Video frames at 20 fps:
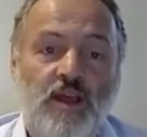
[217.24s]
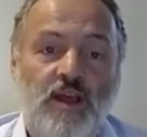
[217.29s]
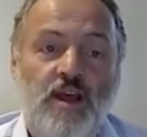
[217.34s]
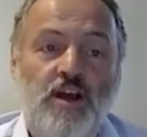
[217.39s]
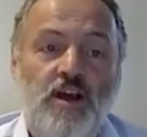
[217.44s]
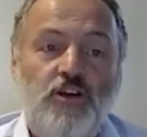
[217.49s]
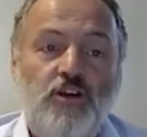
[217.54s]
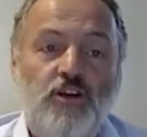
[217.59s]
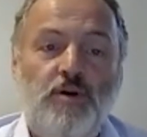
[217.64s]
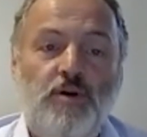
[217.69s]

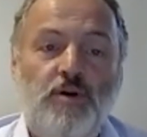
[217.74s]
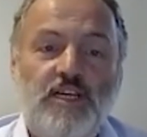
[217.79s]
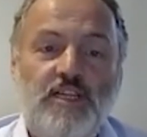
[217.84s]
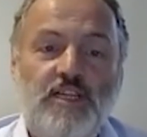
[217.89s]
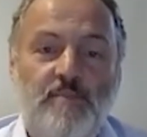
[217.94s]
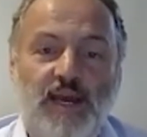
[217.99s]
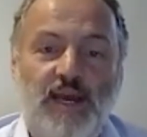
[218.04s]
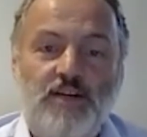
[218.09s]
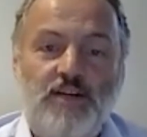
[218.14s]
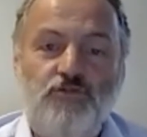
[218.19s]
So what are the
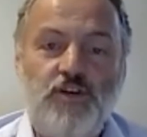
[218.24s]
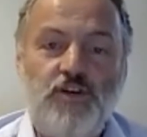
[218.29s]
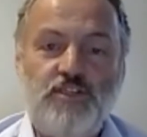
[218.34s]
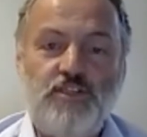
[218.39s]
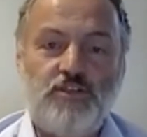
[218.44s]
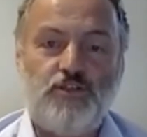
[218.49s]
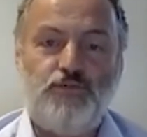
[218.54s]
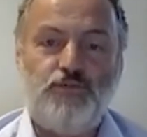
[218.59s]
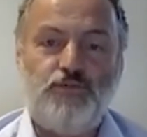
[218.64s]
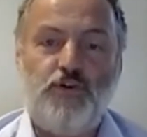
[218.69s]
main
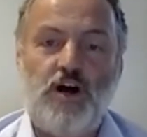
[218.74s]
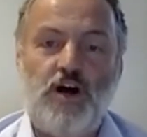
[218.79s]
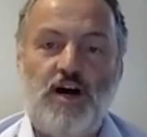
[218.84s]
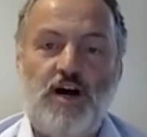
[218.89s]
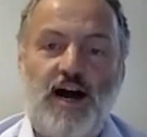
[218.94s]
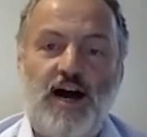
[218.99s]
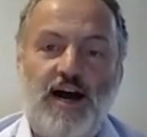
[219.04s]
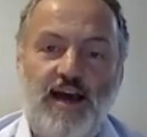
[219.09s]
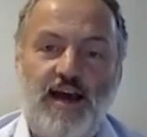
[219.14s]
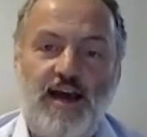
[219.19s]
reasons for a
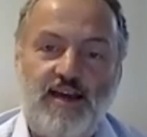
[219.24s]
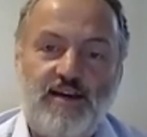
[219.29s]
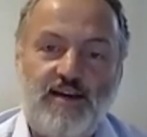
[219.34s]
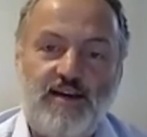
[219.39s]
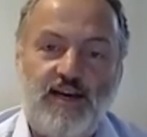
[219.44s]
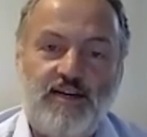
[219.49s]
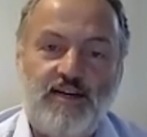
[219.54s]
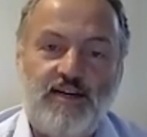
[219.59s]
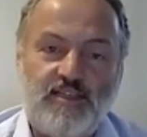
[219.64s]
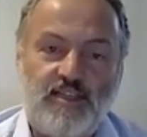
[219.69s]
high
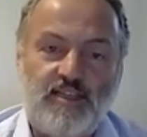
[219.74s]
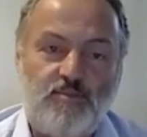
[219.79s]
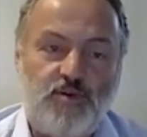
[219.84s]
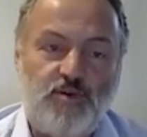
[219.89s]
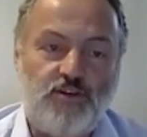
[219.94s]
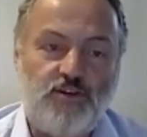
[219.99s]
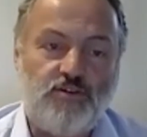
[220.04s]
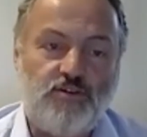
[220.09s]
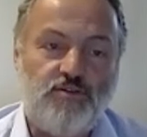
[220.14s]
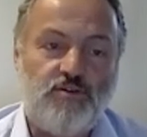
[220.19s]

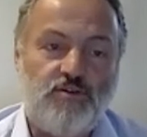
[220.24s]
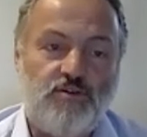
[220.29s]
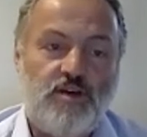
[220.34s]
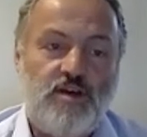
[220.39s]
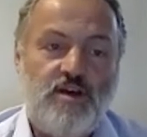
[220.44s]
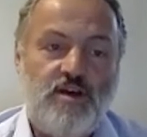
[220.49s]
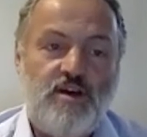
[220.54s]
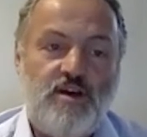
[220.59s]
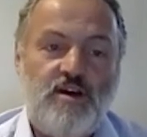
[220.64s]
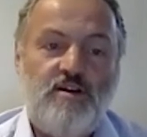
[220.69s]
NRW?
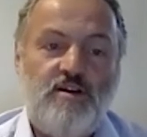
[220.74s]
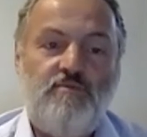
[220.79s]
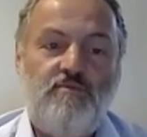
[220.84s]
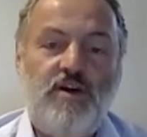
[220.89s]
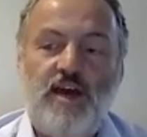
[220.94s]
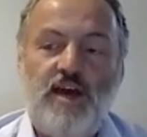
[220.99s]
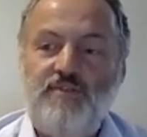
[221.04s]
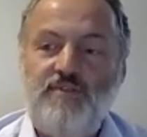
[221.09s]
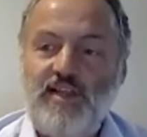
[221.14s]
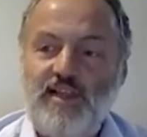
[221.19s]
We
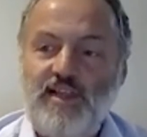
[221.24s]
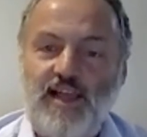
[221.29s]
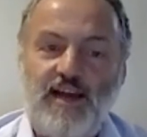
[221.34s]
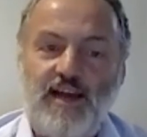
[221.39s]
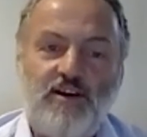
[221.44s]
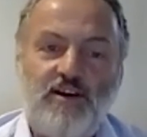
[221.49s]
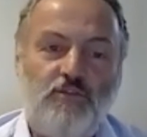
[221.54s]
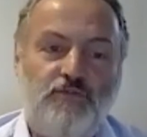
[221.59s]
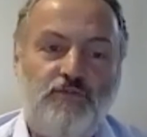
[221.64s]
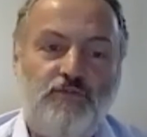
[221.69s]
have a
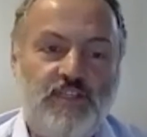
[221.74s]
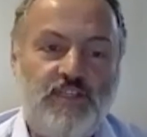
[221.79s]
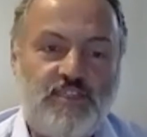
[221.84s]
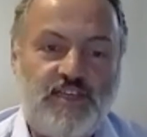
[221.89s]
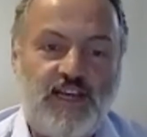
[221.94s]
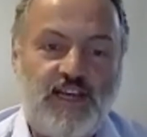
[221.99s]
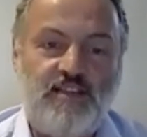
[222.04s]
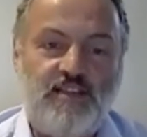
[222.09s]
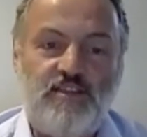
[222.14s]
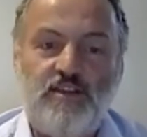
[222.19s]
lack of
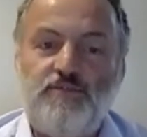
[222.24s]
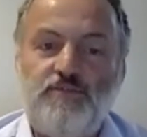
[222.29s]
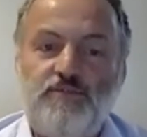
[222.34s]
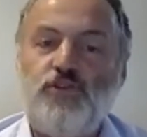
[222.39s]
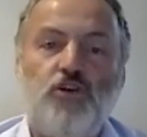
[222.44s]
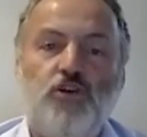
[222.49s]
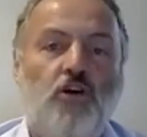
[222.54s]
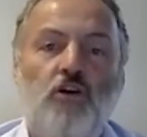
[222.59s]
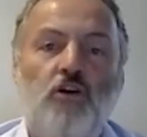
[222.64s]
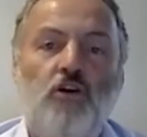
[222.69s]

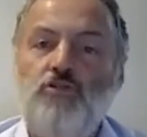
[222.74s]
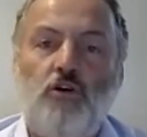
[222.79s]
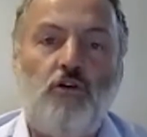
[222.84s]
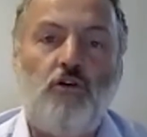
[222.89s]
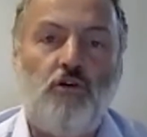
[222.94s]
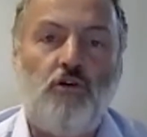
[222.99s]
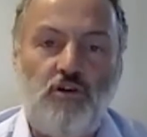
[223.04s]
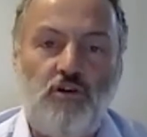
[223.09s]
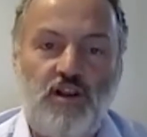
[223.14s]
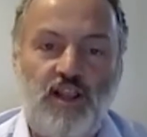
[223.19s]
incentives on
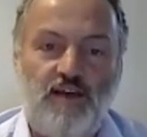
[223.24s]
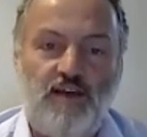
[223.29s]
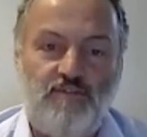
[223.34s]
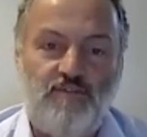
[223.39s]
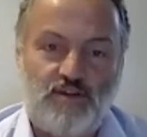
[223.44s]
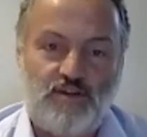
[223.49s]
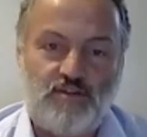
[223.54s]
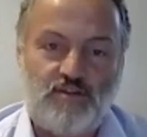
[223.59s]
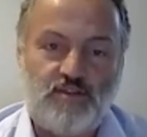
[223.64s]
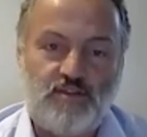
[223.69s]
all
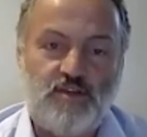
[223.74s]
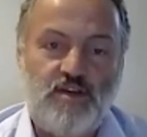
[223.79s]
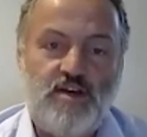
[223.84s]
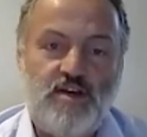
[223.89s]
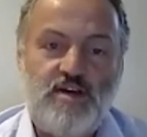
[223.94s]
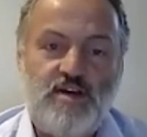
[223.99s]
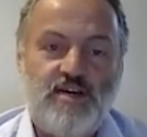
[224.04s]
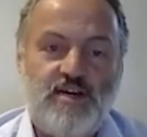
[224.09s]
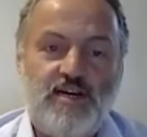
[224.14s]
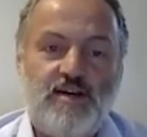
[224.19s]
levels.
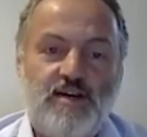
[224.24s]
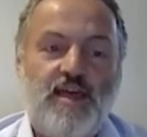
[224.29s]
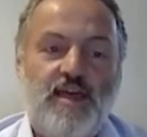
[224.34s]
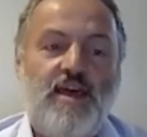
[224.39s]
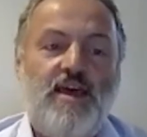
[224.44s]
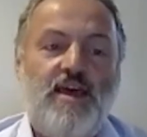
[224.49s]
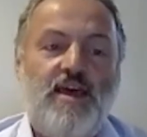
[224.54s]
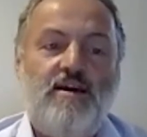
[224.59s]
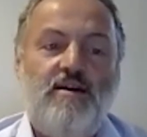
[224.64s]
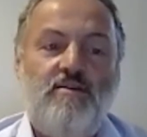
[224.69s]

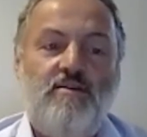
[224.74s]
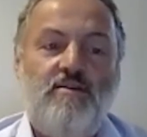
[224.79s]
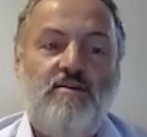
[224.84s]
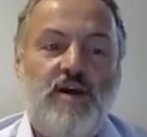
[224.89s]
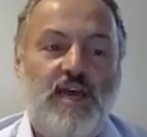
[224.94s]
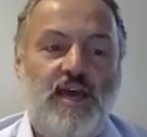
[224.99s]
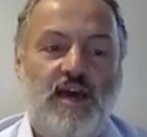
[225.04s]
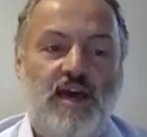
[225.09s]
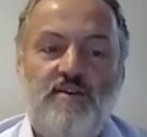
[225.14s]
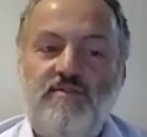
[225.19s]
We
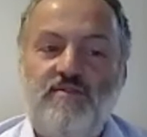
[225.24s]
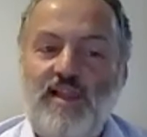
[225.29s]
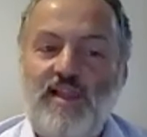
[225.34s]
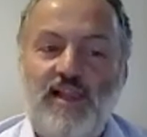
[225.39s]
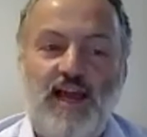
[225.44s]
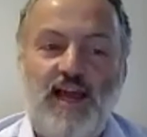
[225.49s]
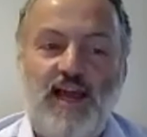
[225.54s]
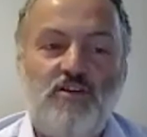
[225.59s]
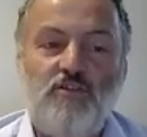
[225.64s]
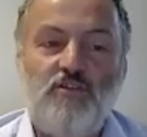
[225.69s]
have a
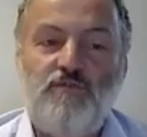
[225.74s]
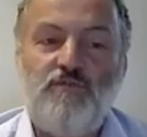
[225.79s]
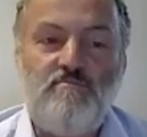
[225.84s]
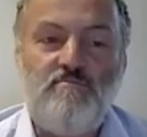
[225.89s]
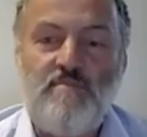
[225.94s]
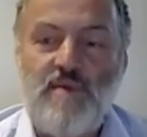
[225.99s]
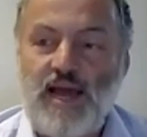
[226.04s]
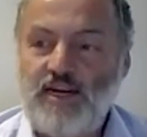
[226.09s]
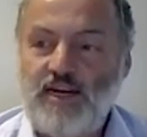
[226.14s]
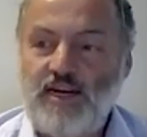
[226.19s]
lack of
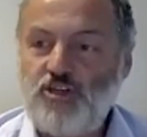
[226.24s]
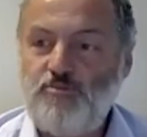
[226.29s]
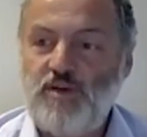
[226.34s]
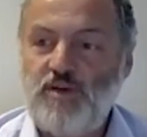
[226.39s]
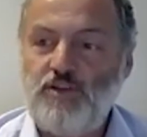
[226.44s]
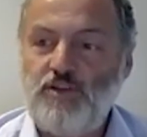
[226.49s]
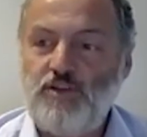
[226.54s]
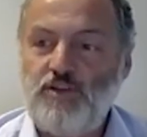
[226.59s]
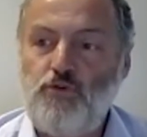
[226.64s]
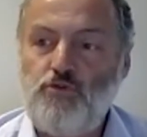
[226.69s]

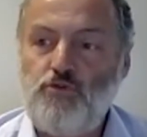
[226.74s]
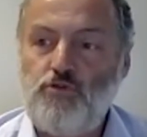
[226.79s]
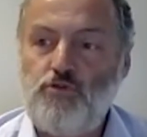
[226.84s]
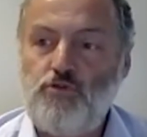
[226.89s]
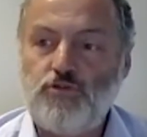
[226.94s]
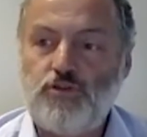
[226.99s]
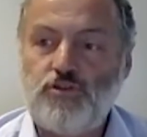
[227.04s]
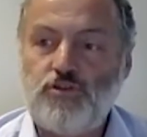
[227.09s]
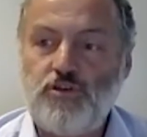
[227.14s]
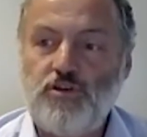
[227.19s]
management
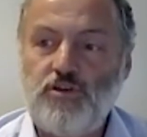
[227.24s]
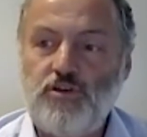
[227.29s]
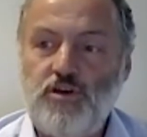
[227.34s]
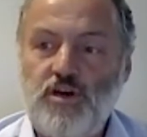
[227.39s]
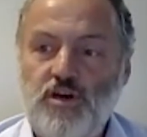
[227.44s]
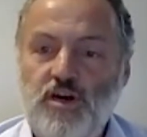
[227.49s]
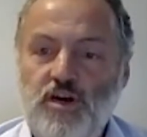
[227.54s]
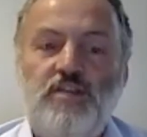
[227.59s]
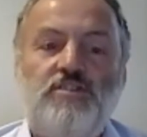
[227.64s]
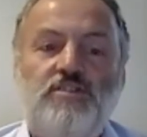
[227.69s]
focus.
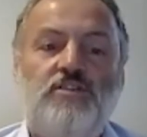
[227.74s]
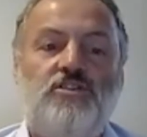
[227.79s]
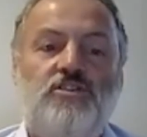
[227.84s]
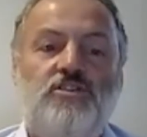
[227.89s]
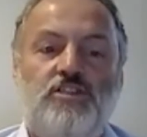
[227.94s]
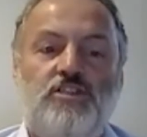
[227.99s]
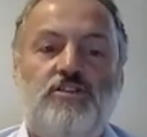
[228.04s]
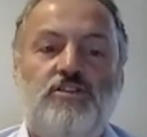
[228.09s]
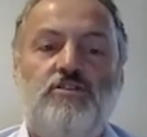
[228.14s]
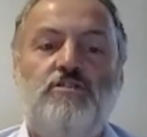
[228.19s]
It's
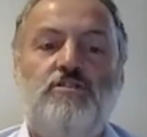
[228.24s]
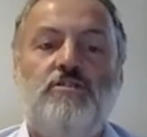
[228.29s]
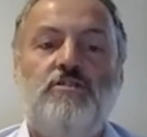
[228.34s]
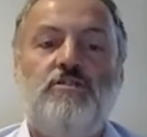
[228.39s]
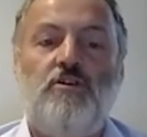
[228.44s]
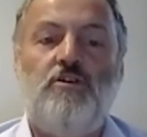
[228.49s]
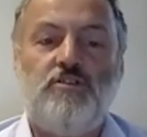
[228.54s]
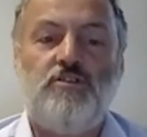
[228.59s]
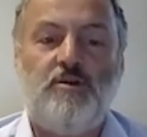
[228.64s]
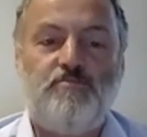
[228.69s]
just
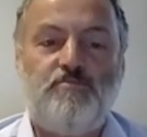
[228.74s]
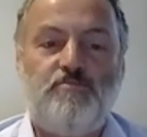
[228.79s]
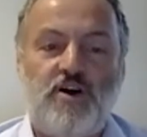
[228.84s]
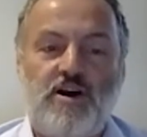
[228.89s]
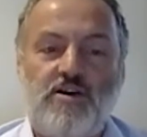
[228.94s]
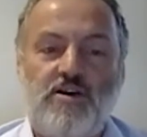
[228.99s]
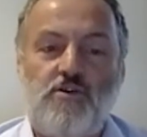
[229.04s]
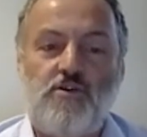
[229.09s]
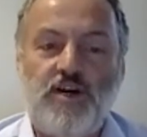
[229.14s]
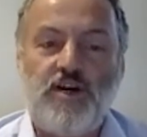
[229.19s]
not a
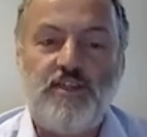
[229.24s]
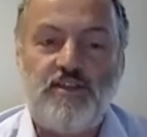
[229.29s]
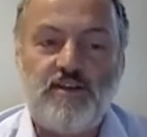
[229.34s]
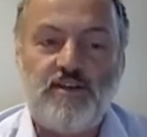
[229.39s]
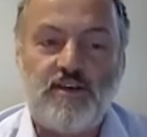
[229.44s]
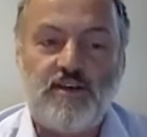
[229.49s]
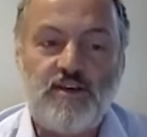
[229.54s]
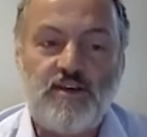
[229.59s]
priority.